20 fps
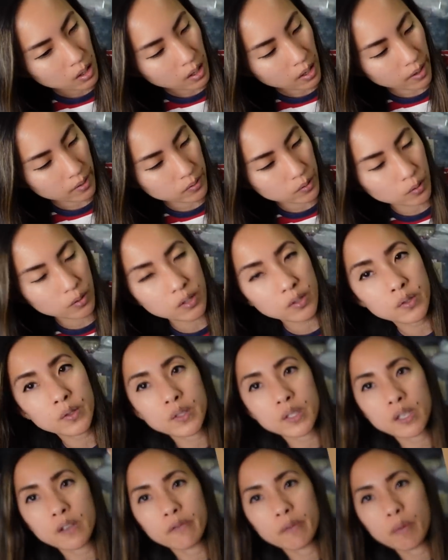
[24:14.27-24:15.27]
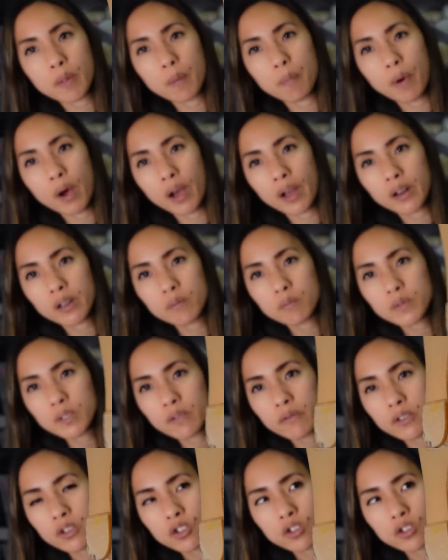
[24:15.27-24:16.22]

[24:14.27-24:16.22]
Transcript: as you can see from the bottoms of the